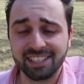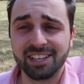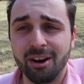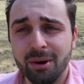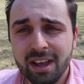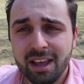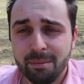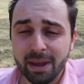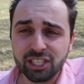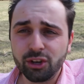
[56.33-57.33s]
So
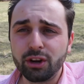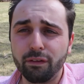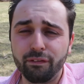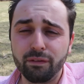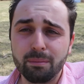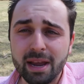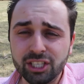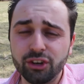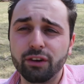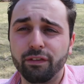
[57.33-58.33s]
make sure your make
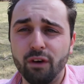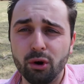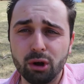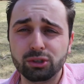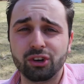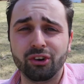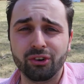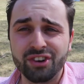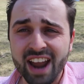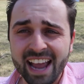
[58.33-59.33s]
sure your photos
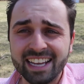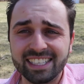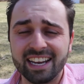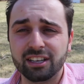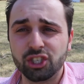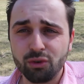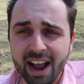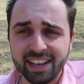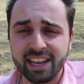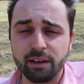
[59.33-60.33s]
are nice and
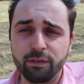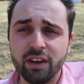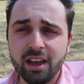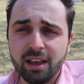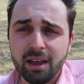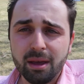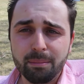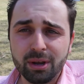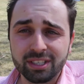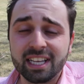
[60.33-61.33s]
attractive,
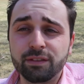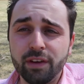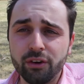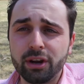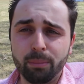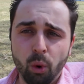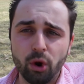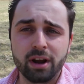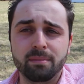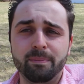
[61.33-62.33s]
because that's very
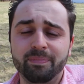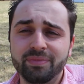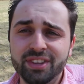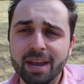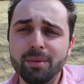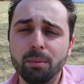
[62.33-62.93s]
important. Tip